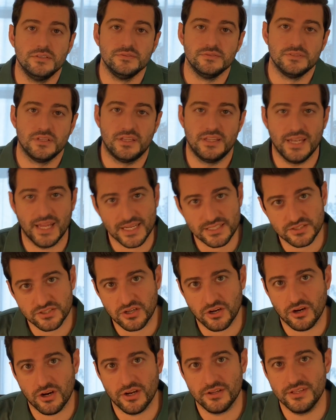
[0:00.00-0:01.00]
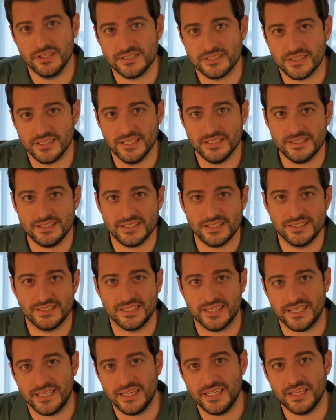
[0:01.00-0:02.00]
The next car on this list is
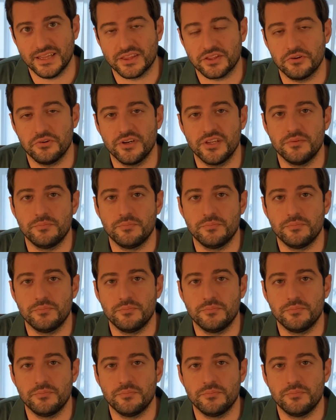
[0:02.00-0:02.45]
the E30